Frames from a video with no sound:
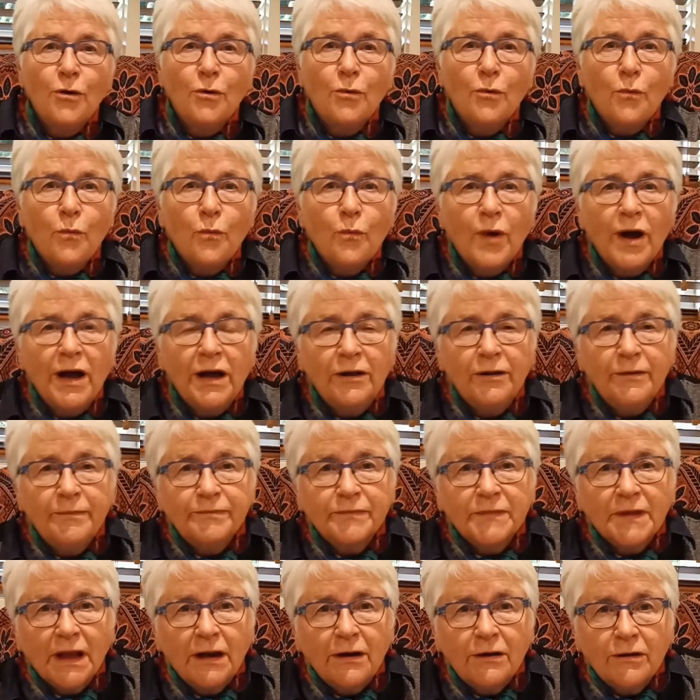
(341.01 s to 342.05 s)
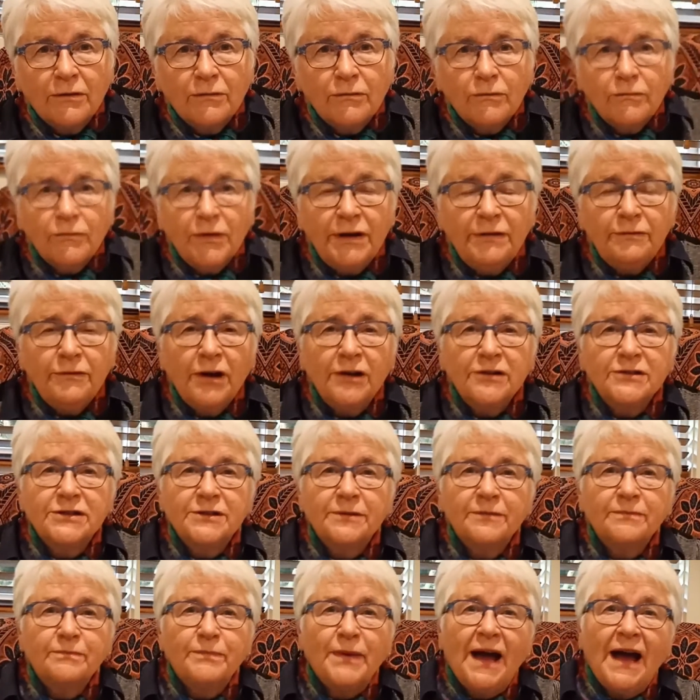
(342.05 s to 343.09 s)
Well, when Rosa
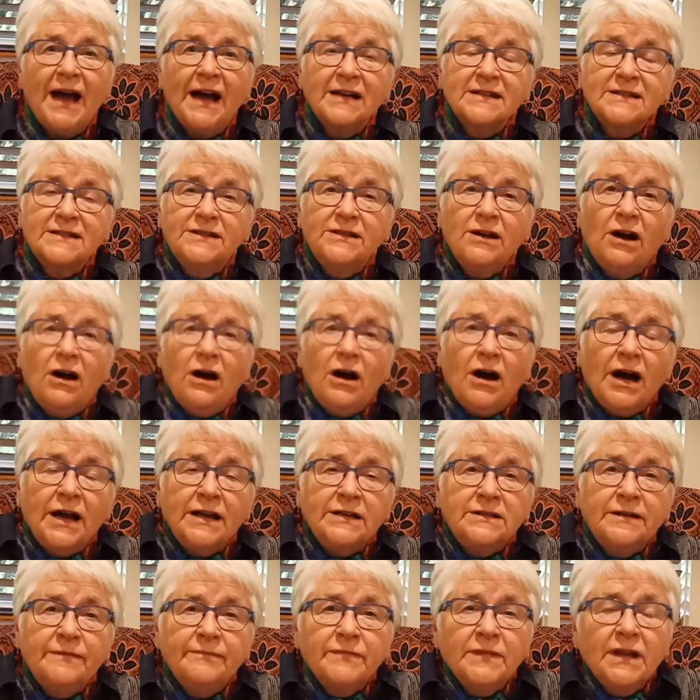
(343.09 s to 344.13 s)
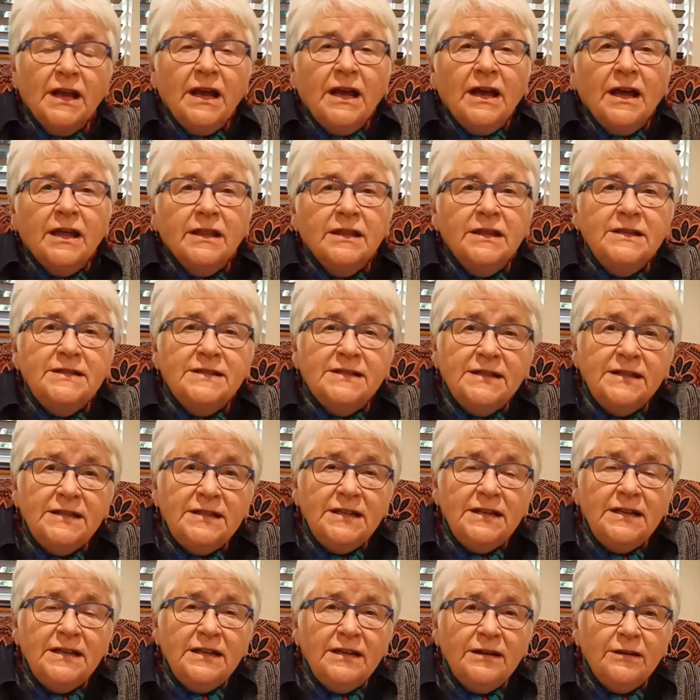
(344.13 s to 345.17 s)
Parks died, the
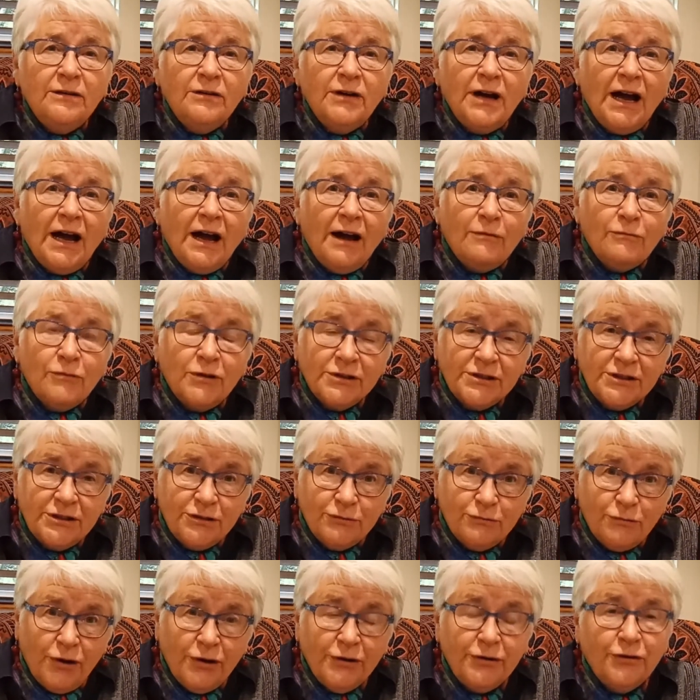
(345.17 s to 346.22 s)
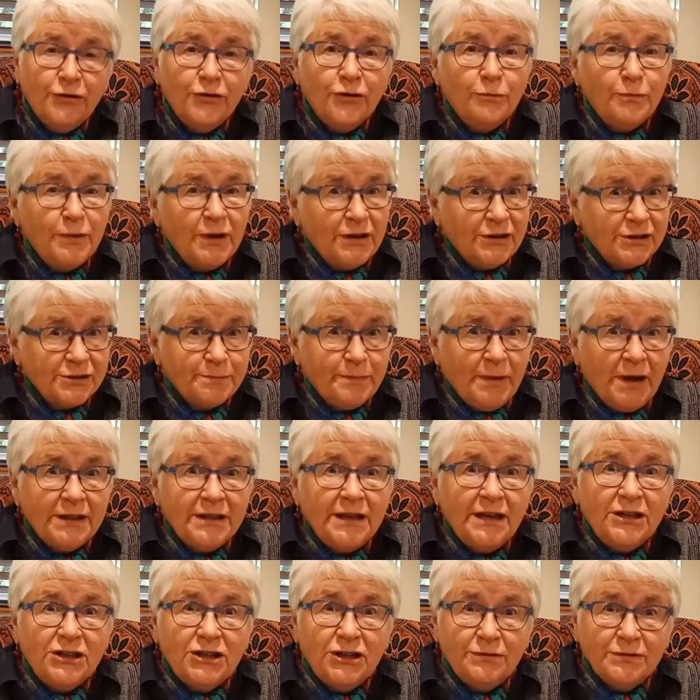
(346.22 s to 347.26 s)
city wanted to honour her because by then
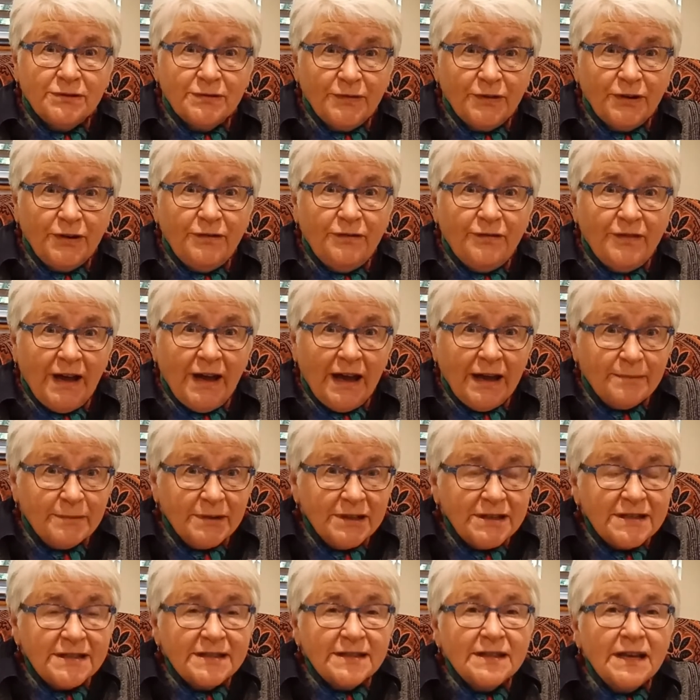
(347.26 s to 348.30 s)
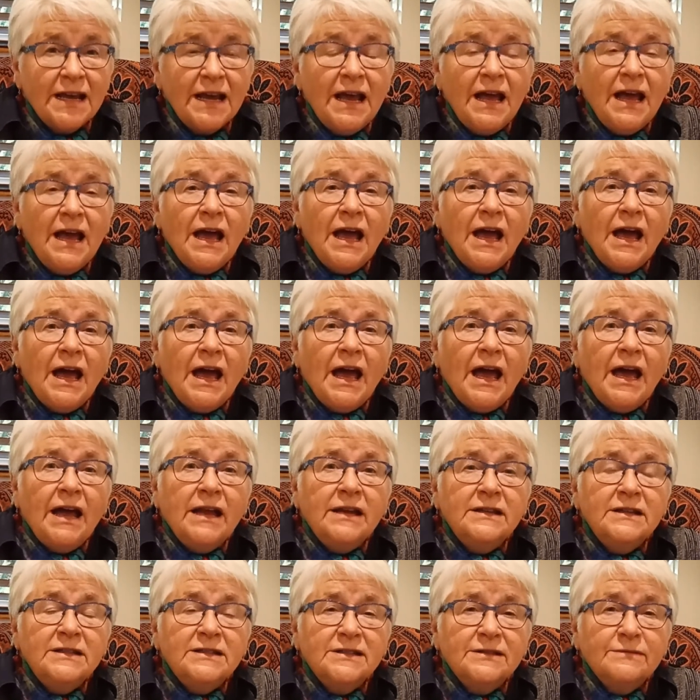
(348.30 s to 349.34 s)
she was very famous. And
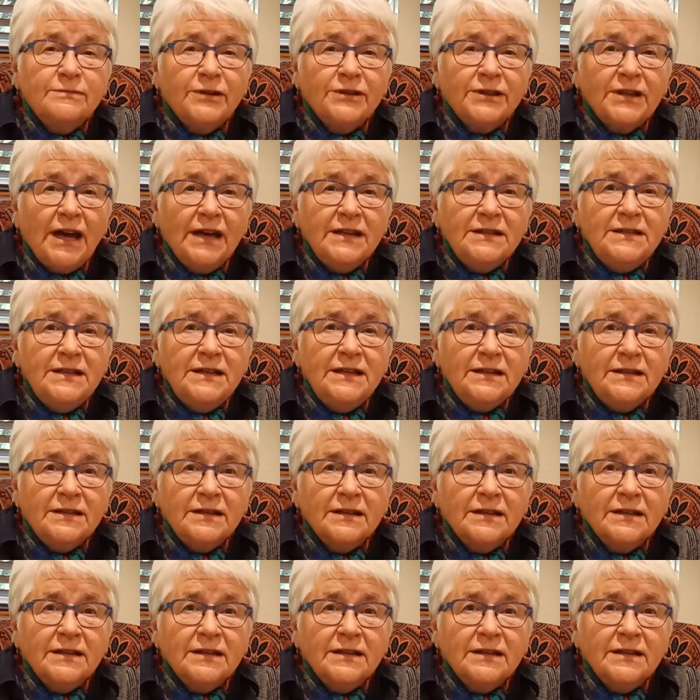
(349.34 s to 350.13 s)
this is what they did.